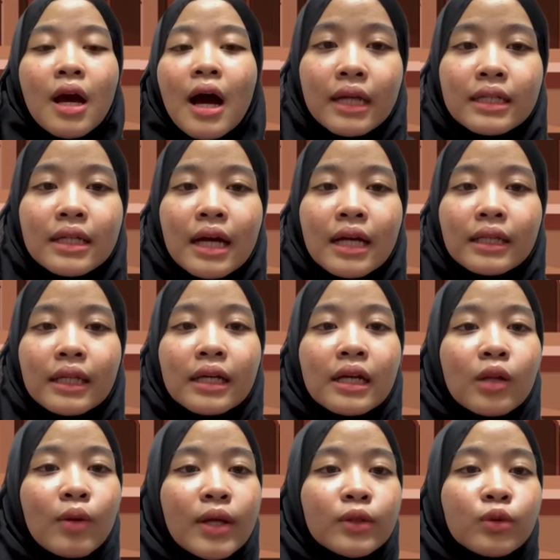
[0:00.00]
Under
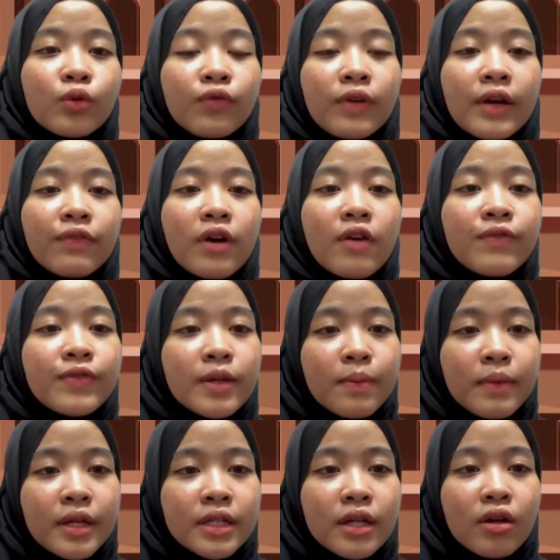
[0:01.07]
Article 125 of the
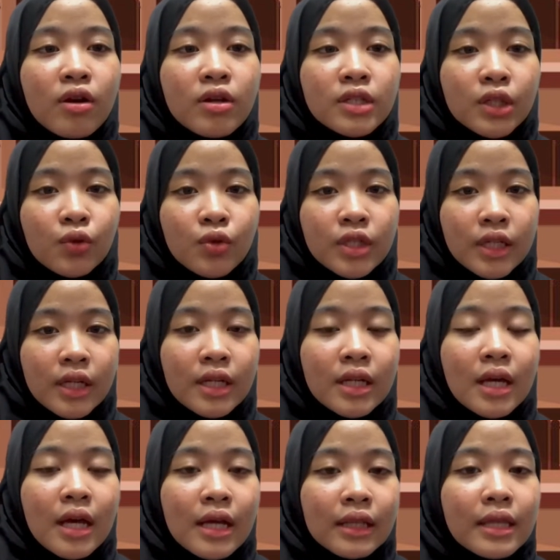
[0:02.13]
Malaysian Constitution,